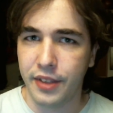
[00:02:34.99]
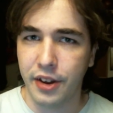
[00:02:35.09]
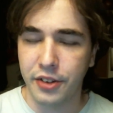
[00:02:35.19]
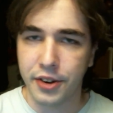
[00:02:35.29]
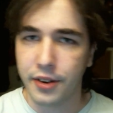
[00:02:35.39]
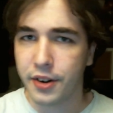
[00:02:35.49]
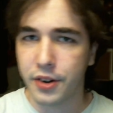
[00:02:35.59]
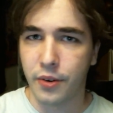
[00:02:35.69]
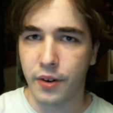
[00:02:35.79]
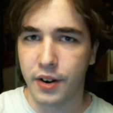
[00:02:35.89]
They all turn a
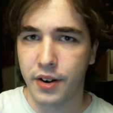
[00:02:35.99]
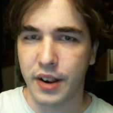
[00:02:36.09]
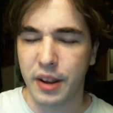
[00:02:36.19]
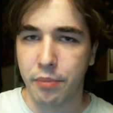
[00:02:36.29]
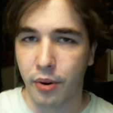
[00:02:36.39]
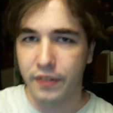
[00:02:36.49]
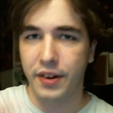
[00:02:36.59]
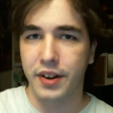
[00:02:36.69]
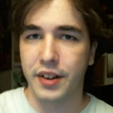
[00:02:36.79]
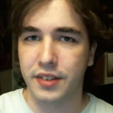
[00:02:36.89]
corner and point
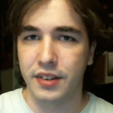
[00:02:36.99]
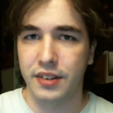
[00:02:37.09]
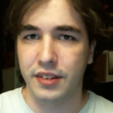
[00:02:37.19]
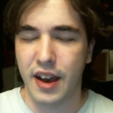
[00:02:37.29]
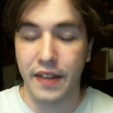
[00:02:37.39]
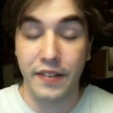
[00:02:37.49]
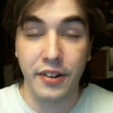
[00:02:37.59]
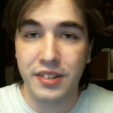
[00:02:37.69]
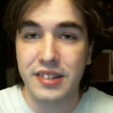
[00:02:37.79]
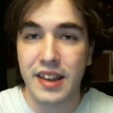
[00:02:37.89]
their guns at this guy.
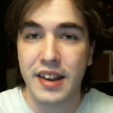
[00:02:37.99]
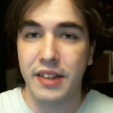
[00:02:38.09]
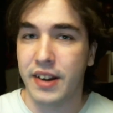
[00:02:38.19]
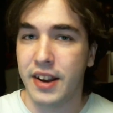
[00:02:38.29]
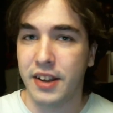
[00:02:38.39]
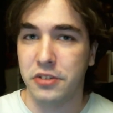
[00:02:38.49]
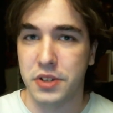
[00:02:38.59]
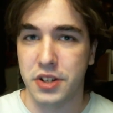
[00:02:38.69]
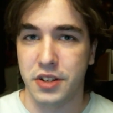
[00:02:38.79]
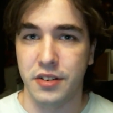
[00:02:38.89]
They're all standing right next to
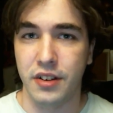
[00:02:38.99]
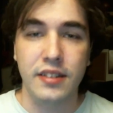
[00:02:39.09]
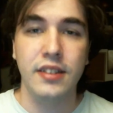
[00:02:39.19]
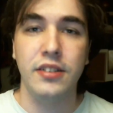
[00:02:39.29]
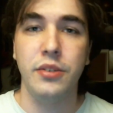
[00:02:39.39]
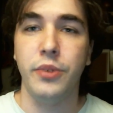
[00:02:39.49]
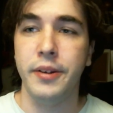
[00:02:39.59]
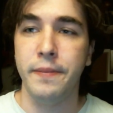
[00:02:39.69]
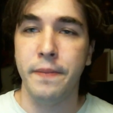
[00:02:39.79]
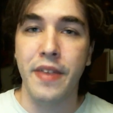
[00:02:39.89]
each other. In season
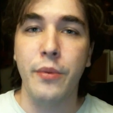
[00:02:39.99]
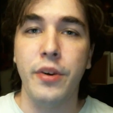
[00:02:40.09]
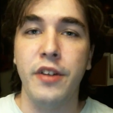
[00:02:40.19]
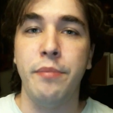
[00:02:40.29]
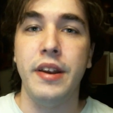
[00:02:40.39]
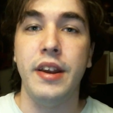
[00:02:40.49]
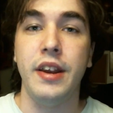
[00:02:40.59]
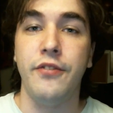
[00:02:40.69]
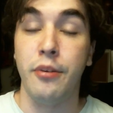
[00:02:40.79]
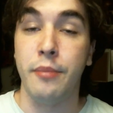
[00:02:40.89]
one, they would have been
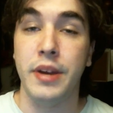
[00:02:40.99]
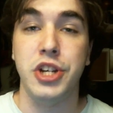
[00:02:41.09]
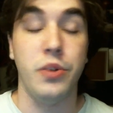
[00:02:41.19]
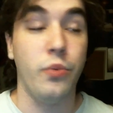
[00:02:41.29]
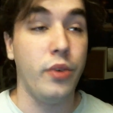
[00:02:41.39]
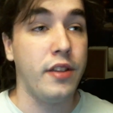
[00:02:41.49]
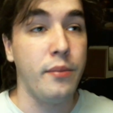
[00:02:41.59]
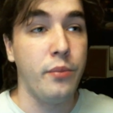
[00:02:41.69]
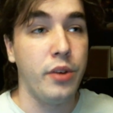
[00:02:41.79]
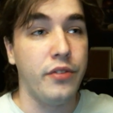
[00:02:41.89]
in formation. One
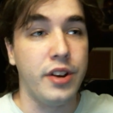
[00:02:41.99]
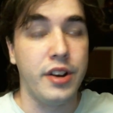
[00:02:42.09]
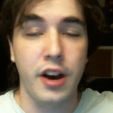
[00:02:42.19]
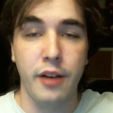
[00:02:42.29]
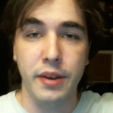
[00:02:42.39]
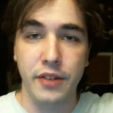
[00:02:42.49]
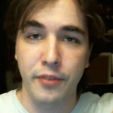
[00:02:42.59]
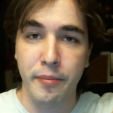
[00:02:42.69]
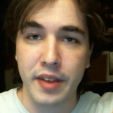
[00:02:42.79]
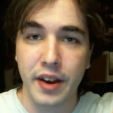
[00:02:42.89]
of them would have come
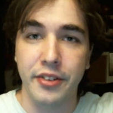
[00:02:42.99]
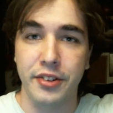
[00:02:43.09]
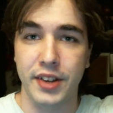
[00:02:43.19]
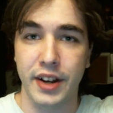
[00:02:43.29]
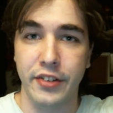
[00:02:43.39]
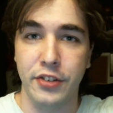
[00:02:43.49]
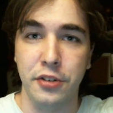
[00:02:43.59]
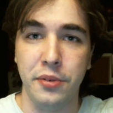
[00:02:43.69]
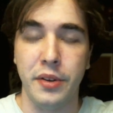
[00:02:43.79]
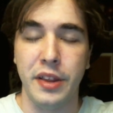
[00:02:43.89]
in from the other side of the
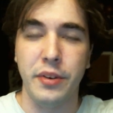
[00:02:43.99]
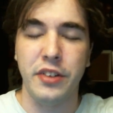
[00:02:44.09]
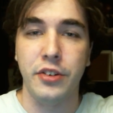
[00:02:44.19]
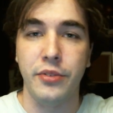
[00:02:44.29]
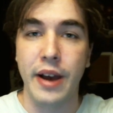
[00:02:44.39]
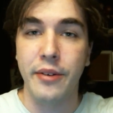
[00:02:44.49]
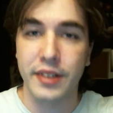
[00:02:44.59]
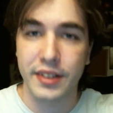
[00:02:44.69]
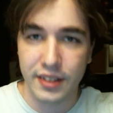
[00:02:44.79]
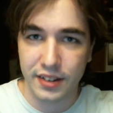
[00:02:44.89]
sewer. They would have
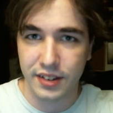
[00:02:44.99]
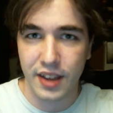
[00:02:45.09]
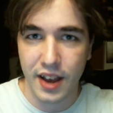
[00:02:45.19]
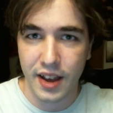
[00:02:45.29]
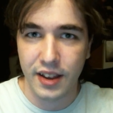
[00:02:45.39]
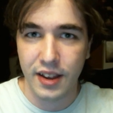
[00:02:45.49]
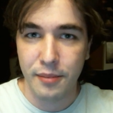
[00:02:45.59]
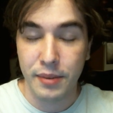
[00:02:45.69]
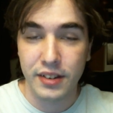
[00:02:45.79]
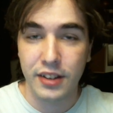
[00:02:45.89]
surrounded this guy
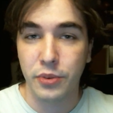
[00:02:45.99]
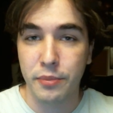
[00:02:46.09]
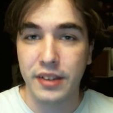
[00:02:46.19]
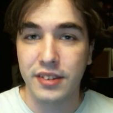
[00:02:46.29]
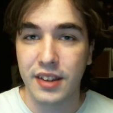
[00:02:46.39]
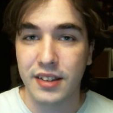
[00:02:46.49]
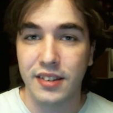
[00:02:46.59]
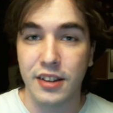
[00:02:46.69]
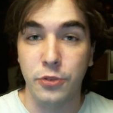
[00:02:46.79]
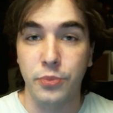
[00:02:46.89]
because that's what makes
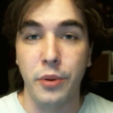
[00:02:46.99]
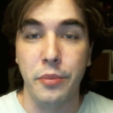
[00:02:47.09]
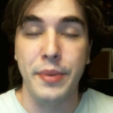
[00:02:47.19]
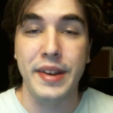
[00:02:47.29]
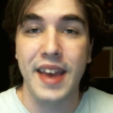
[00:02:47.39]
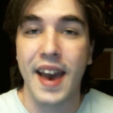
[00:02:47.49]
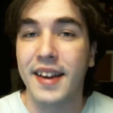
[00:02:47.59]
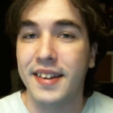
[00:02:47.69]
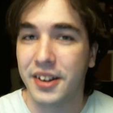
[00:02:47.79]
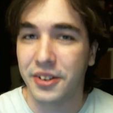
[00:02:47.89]
sense. That's what would be
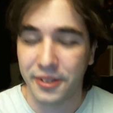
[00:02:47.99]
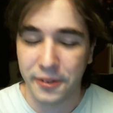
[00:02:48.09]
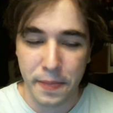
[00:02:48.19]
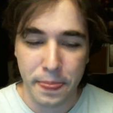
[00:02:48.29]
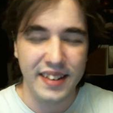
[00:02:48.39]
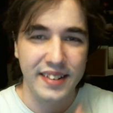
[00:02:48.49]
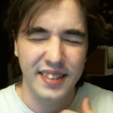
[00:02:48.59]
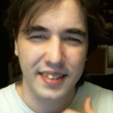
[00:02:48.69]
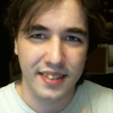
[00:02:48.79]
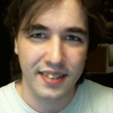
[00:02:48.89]
tactical.
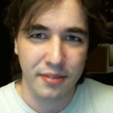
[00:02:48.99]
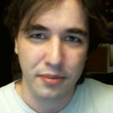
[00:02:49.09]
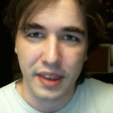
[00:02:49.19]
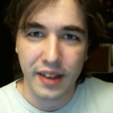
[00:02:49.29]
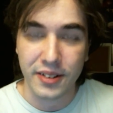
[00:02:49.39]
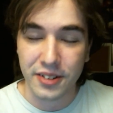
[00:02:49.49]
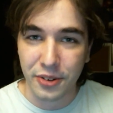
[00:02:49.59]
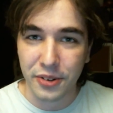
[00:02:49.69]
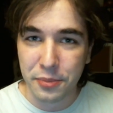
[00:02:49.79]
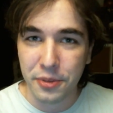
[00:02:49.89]
And
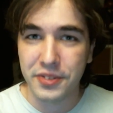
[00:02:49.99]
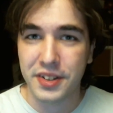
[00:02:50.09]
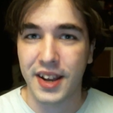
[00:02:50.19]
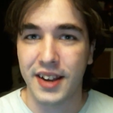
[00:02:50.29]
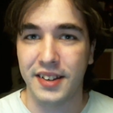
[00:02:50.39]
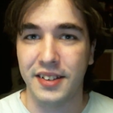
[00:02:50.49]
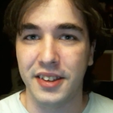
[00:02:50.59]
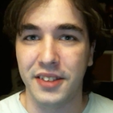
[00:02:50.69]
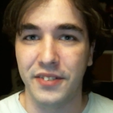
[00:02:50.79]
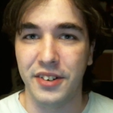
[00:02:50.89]
characters always moved
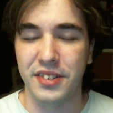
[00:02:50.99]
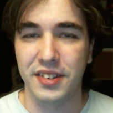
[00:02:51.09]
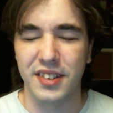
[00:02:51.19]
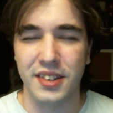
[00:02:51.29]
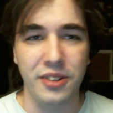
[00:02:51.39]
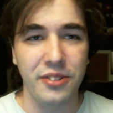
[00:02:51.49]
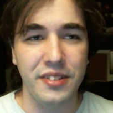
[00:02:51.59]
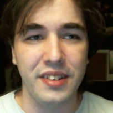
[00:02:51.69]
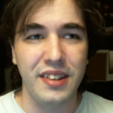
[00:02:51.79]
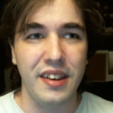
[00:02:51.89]
tactically in the first season. You
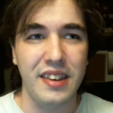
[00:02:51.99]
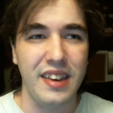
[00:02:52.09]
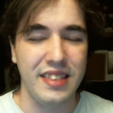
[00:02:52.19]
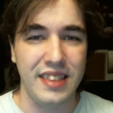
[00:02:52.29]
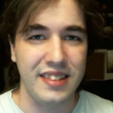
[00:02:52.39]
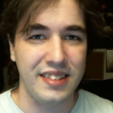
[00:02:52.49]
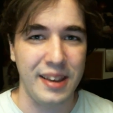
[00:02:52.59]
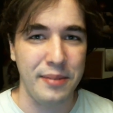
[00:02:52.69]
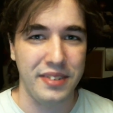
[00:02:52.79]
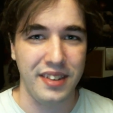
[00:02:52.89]
don't get that
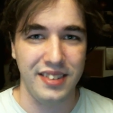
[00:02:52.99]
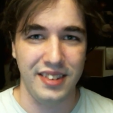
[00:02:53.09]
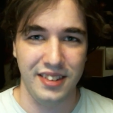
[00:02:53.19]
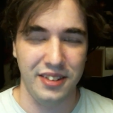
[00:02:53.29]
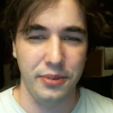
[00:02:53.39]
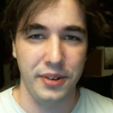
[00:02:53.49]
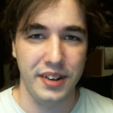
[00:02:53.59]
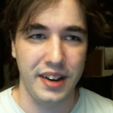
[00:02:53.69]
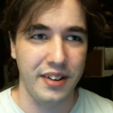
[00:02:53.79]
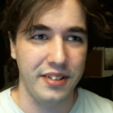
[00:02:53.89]
same sense in this
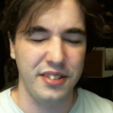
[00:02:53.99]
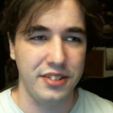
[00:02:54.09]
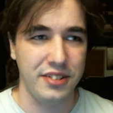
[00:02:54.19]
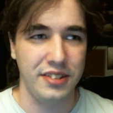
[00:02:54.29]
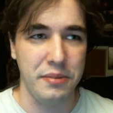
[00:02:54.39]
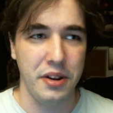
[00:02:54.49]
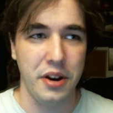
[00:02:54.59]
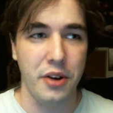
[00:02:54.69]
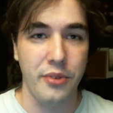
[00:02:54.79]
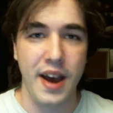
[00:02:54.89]
one. Characters just seem
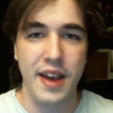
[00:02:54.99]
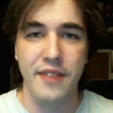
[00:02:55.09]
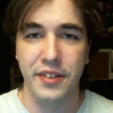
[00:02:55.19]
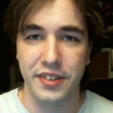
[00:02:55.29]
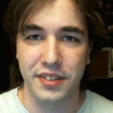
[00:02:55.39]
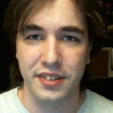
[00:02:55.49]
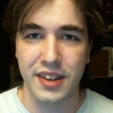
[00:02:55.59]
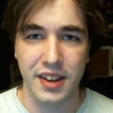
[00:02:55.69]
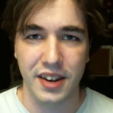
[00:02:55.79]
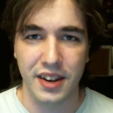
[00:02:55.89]
to arrive on the
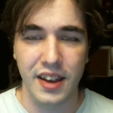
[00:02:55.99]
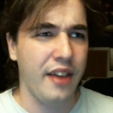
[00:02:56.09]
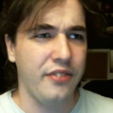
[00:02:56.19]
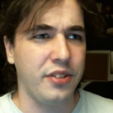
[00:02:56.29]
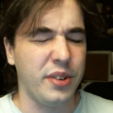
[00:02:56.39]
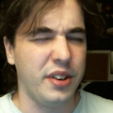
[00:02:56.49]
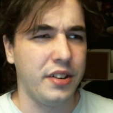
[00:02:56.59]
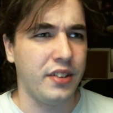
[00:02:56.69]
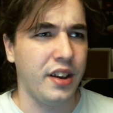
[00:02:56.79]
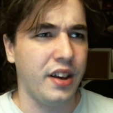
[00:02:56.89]
scene.
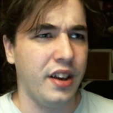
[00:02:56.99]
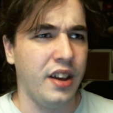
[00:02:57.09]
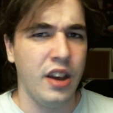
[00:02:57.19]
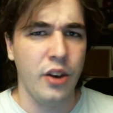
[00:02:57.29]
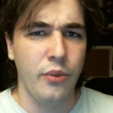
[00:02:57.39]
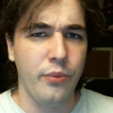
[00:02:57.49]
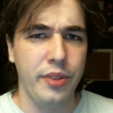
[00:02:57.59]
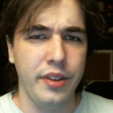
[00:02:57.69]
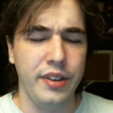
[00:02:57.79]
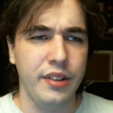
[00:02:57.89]
Afterwards, uh,
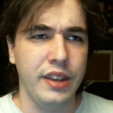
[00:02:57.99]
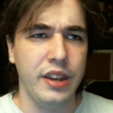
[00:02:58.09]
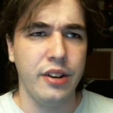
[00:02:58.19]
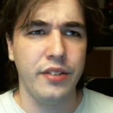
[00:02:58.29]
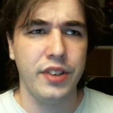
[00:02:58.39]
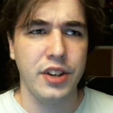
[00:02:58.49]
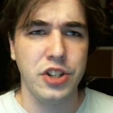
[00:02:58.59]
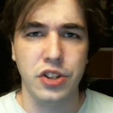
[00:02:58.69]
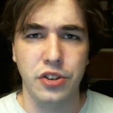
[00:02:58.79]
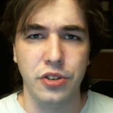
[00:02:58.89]
the leader of
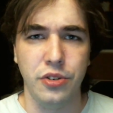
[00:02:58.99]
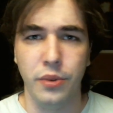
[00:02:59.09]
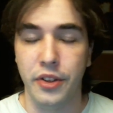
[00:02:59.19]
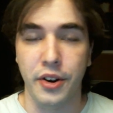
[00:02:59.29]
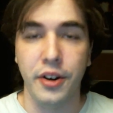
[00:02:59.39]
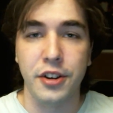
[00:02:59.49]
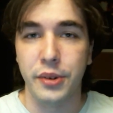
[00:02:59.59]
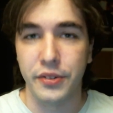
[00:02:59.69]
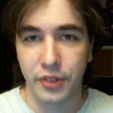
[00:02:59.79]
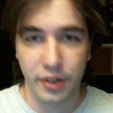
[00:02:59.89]
Section 2, with her
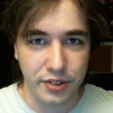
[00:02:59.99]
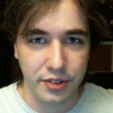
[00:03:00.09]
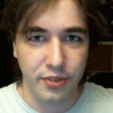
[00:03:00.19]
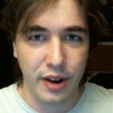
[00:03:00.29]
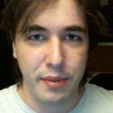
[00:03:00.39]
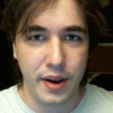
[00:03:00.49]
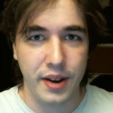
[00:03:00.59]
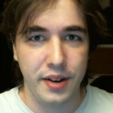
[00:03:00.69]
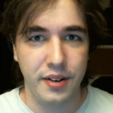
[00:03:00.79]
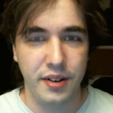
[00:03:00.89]
two enforcers right
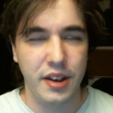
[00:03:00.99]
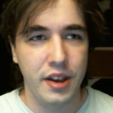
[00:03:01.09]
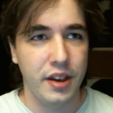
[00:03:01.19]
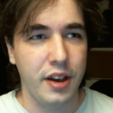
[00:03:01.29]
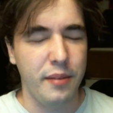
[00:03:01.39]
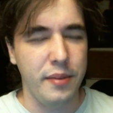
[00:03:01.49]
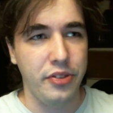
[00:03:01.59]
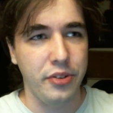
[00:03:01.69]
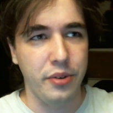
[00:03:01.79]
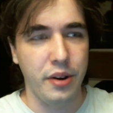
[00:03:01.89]
behind her, come
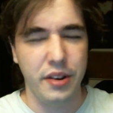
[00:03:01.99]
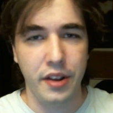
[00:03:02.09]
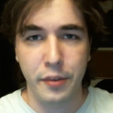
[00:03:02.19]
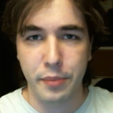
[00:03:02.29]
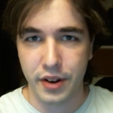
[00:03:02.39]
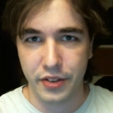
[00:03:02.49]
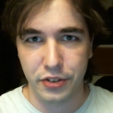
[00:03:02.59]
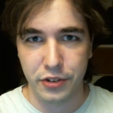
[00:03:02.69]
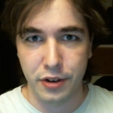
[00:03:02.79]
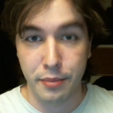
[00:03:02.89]
in through another part of
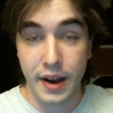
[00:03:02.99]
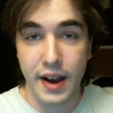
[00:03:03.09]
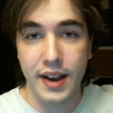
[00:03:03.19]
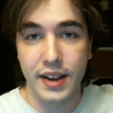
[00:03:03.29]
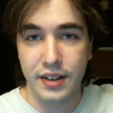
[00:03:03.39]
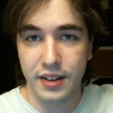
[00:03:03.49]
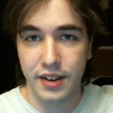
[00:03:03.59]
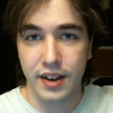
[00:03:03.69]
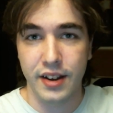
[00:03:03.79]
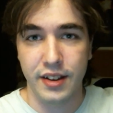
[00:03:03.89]
the sewer behind
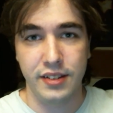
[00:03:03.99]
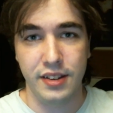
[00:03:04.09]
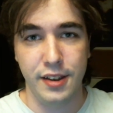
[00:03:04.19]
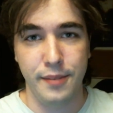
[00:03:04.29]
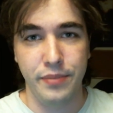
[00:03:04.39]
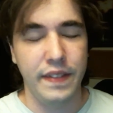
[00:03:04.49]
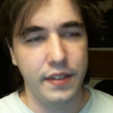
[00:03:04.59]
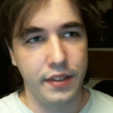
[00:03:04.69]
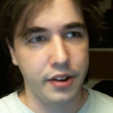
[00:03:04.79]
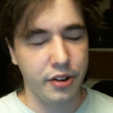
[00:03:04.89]
Akane's team,
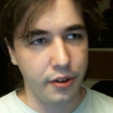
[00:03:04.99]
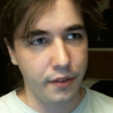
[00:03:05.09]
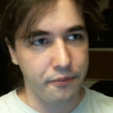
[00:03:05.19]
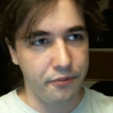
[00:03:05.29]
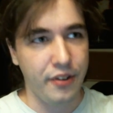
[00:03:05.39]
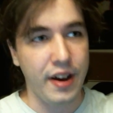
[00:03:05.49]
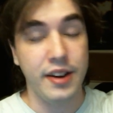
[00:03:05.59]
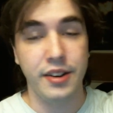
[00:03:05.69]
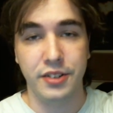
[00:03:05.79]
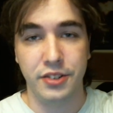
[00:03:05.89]
and the girl
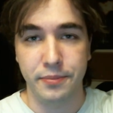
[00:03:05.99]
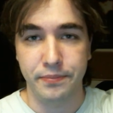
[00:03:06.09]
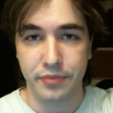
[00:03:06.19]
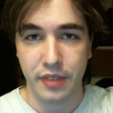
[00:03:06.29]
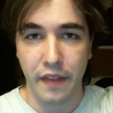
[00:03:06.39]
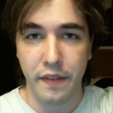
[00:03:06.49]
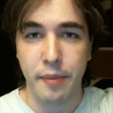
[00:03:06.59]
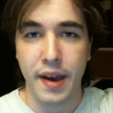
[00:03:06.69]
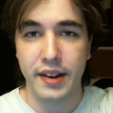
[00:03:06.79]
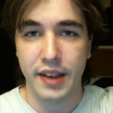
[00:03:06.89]
fires at the
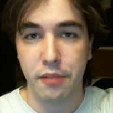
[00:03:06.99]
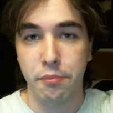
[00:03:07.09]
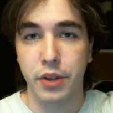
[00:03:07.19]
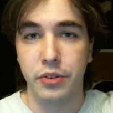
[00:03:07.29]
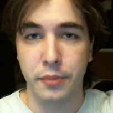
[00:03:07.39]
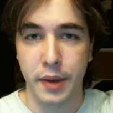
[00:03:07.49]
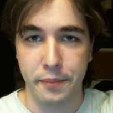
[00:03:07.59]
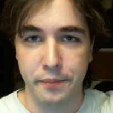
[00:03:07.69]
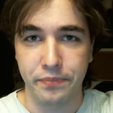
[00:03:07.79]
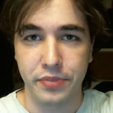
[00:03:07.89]
bad guy and blows him
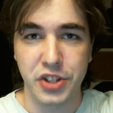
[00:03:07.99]
up.